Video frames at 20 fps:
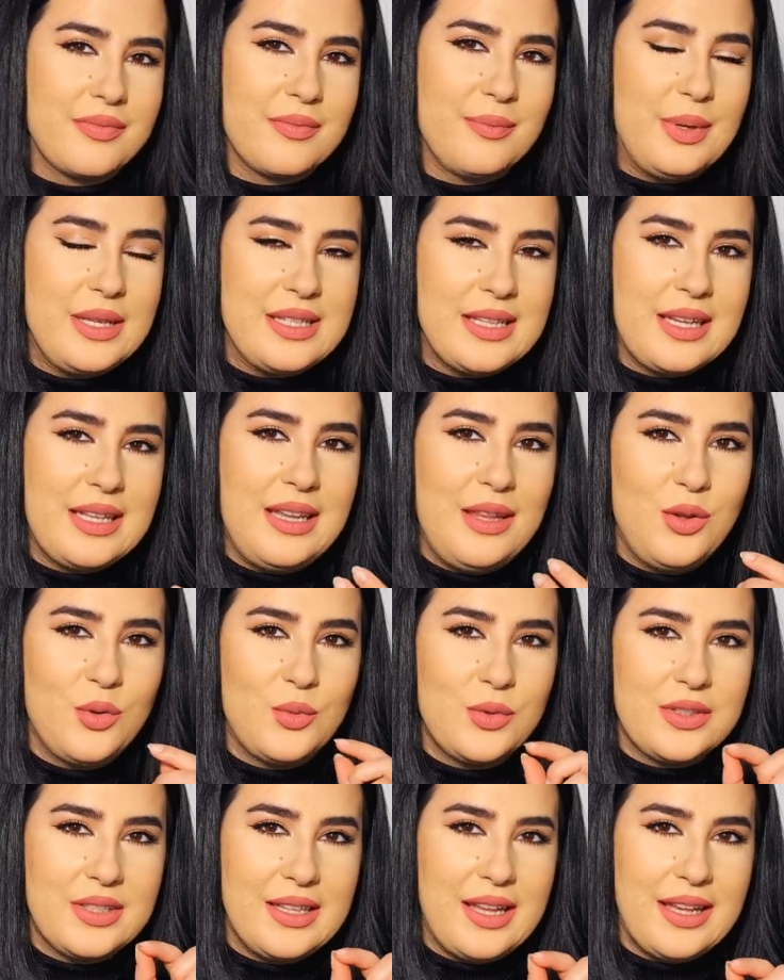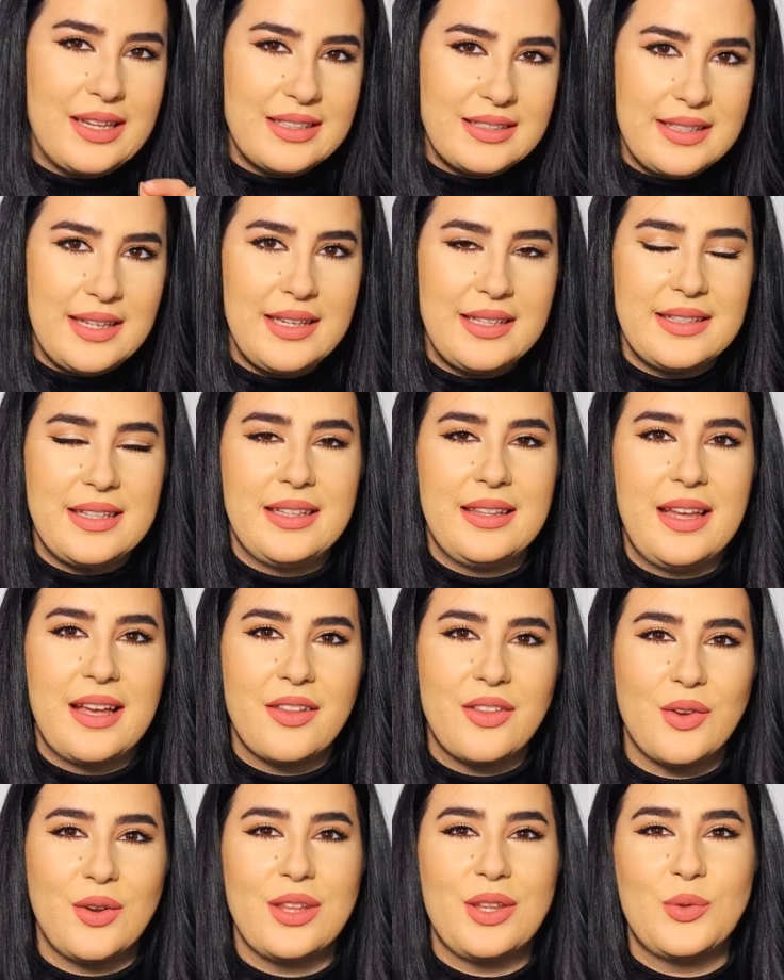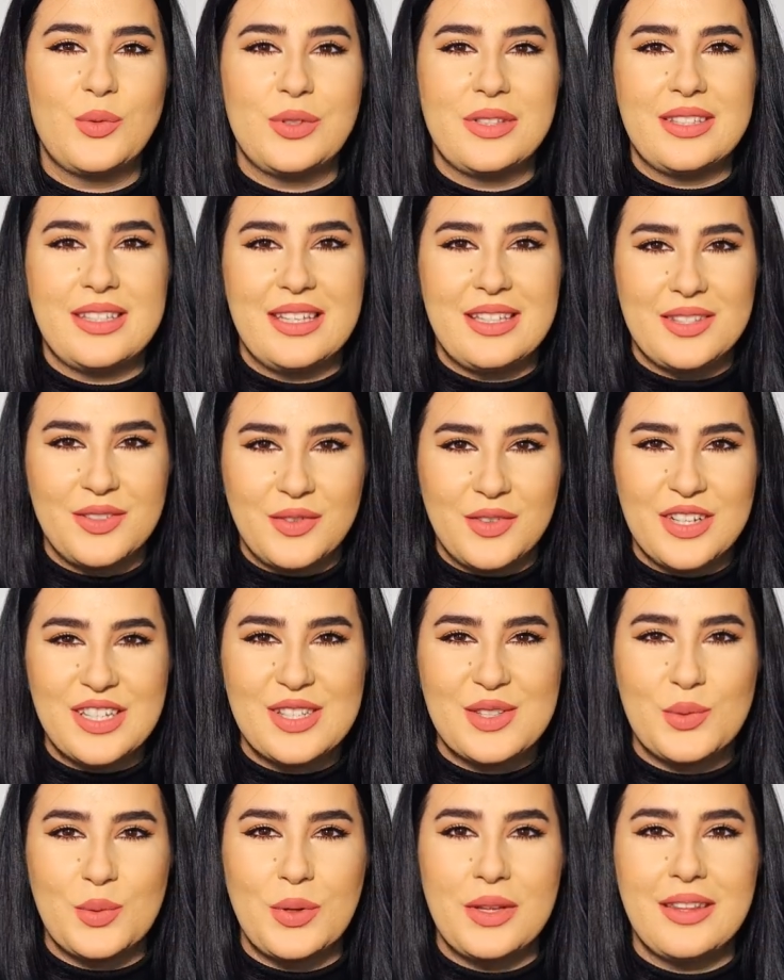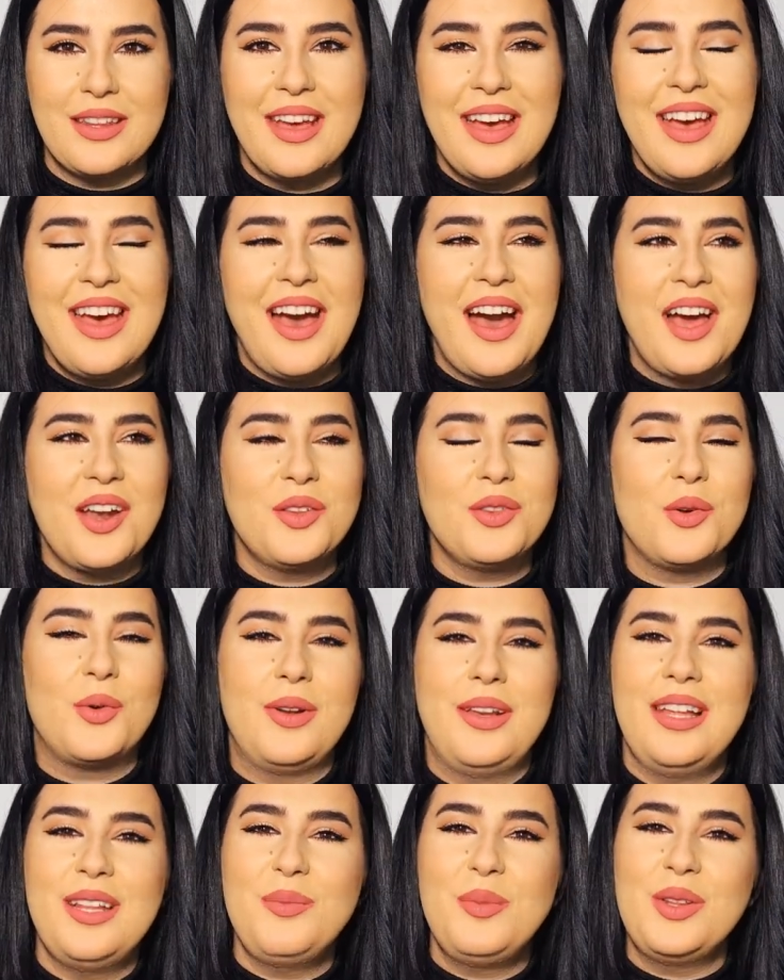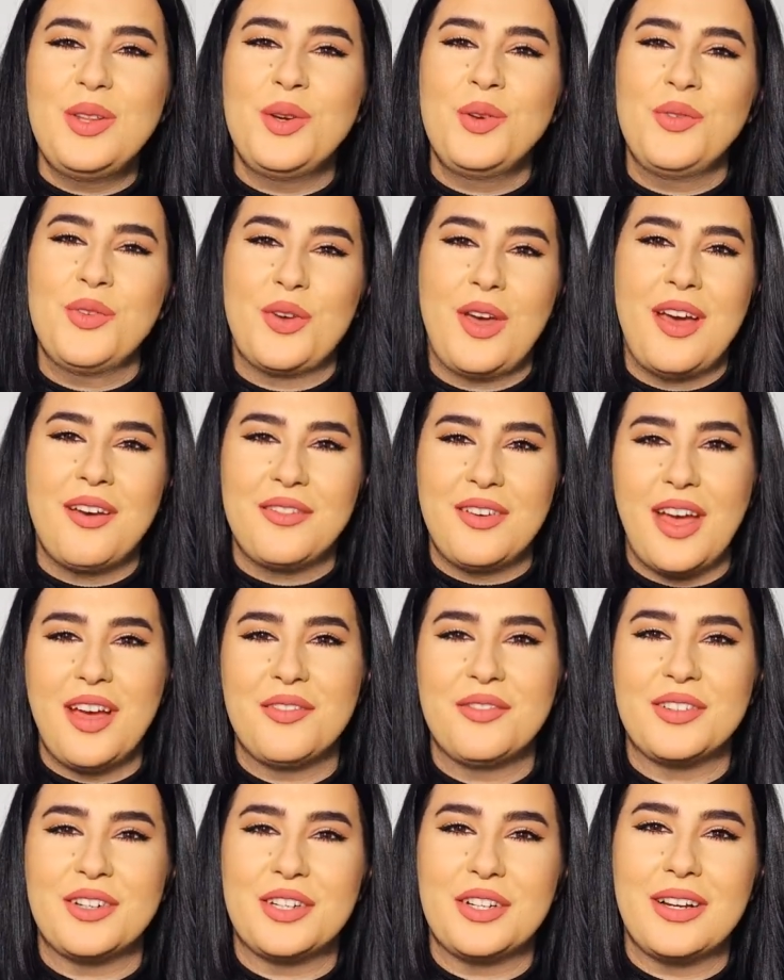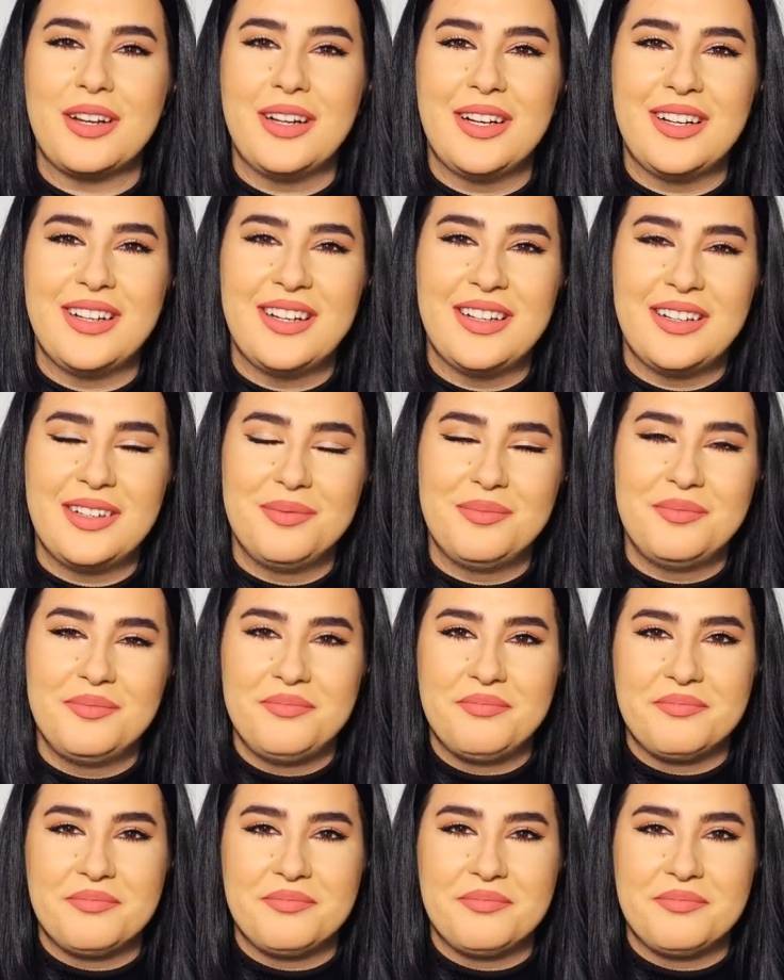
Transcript: basically you would like taste the nectar and it would taste very sweet i don't know let me know if you have ever uh,